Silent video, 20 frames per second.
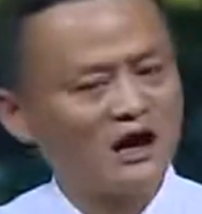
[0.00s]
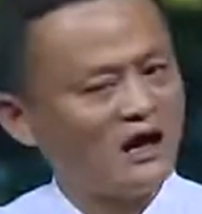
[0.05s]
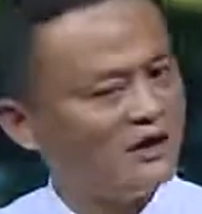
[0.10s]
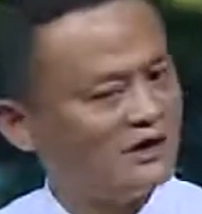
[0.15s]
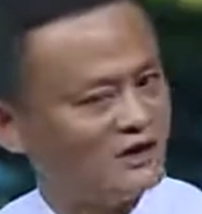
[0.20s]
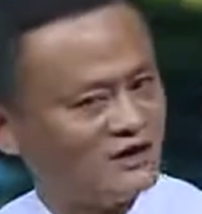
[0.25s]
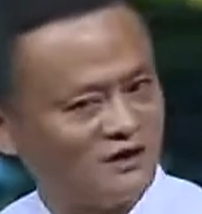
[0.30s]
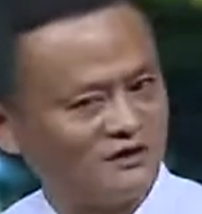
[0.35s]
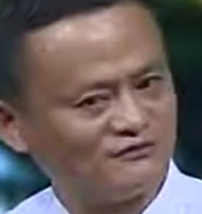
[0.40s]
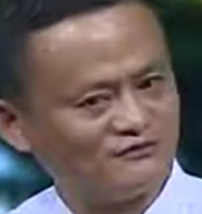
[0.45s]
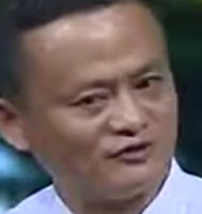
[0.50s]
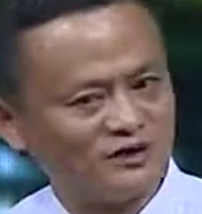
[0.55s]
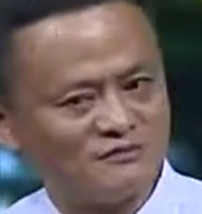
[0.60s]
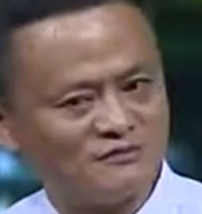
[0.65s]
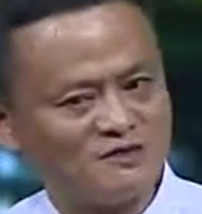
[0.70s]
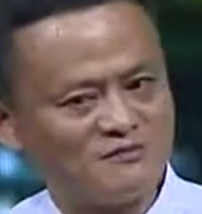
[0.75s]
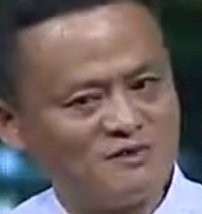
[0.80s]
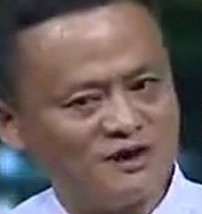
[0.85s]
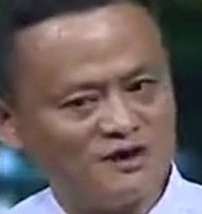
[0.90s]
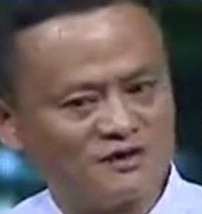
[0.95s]
I heard
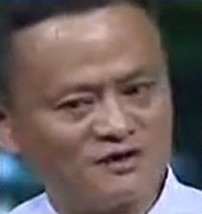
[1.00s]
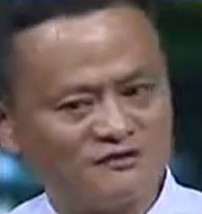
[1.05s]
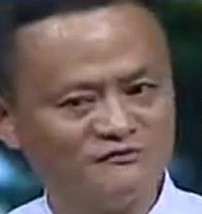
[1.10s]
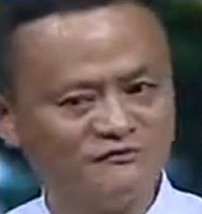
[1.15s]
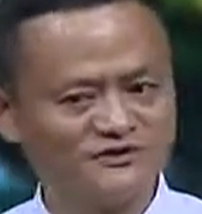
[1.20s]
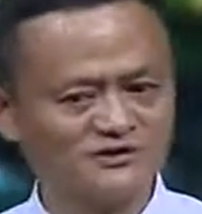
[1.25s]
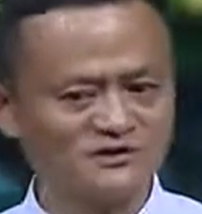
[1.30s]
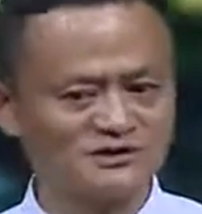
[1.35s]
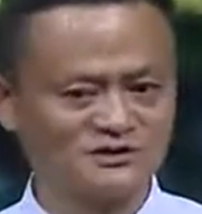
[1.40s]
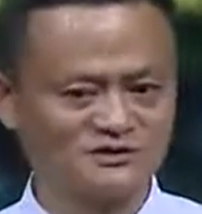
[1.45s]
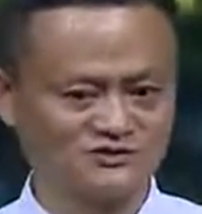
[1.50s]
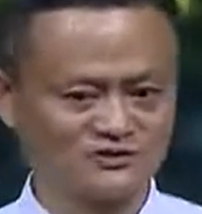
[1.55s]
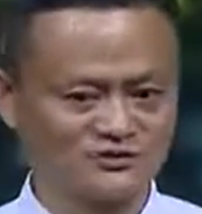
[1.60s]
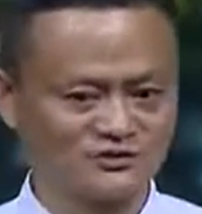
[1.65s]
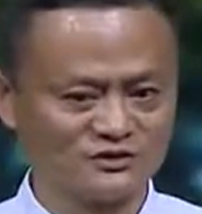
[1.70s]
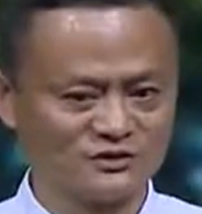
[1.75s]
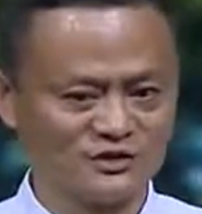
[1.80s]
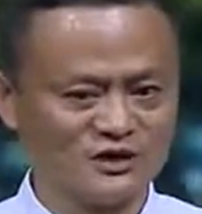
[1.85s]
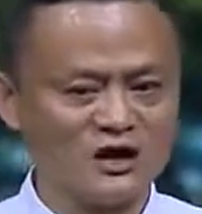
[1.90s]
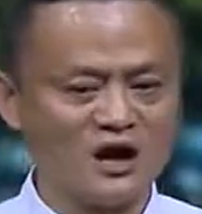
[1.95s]
from the American visitors.